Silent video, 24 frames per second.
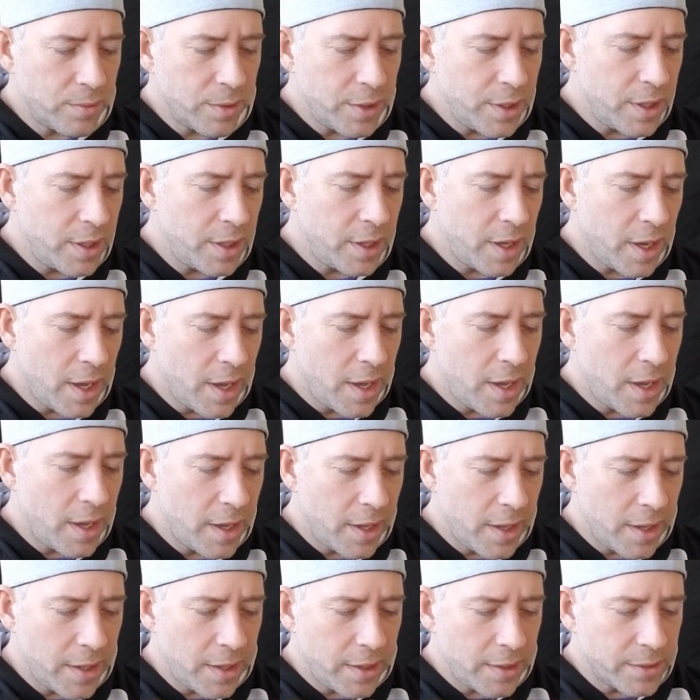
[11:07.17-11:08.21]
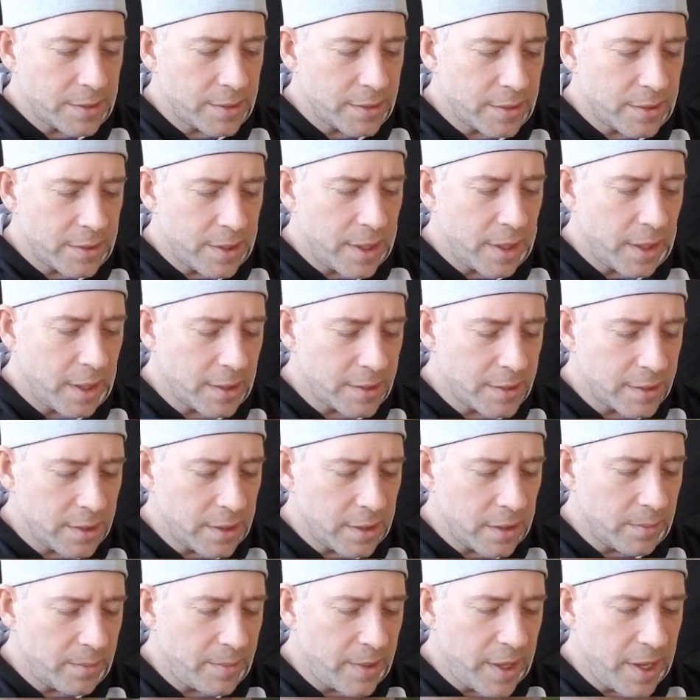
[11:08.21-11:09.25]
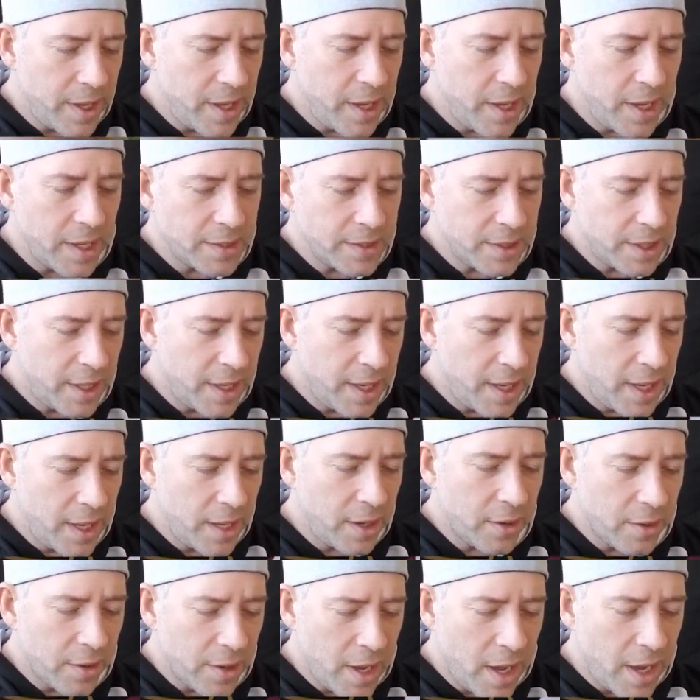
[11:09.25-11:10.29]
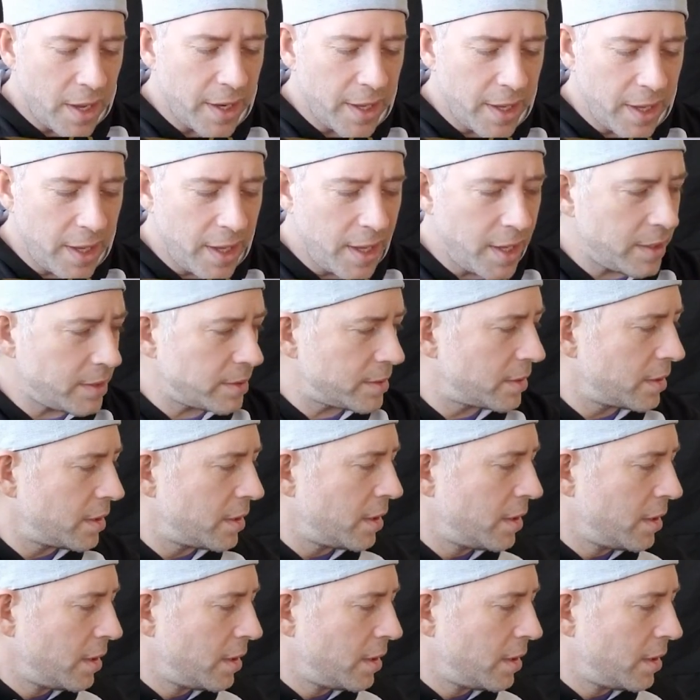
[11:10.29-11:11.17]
What do you guys think it's going to be? Is it a hit or not a hit?